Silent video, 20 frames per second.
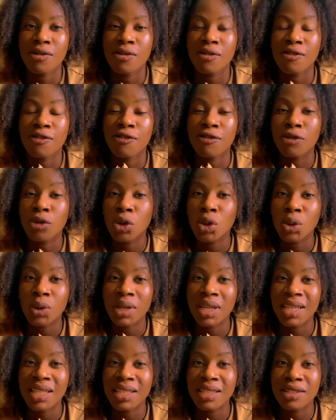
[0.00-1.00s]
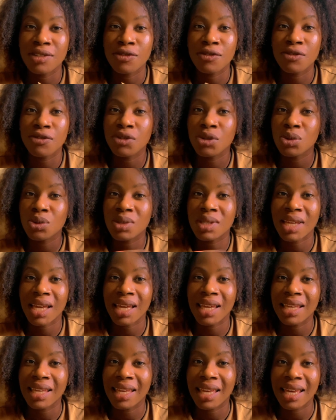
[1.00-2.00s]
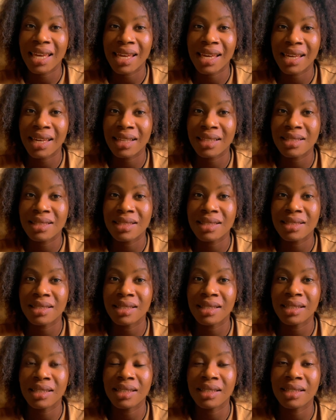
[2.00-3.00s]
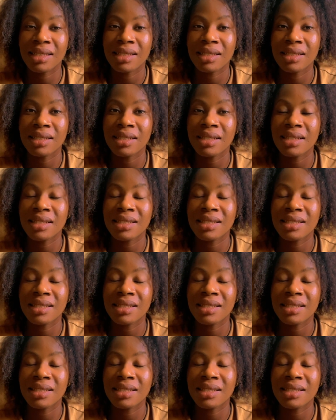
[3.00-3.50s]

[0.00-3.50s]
following the views I get, the